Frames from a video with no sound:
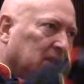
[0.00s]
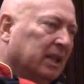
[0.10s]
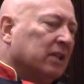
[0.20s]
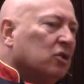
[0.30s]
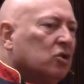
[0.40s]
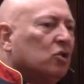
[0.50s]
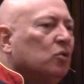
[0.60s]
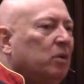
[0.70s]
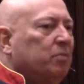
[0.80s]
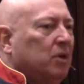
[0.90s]
This is the
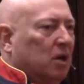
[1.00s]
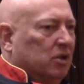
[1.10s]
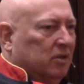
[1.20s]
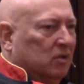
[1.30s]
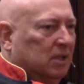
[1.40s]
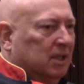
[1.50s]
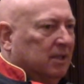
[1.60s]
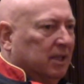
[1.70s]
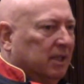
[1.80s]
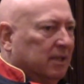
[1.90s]
3 project of
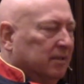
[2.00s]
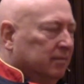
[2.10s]
Caterina.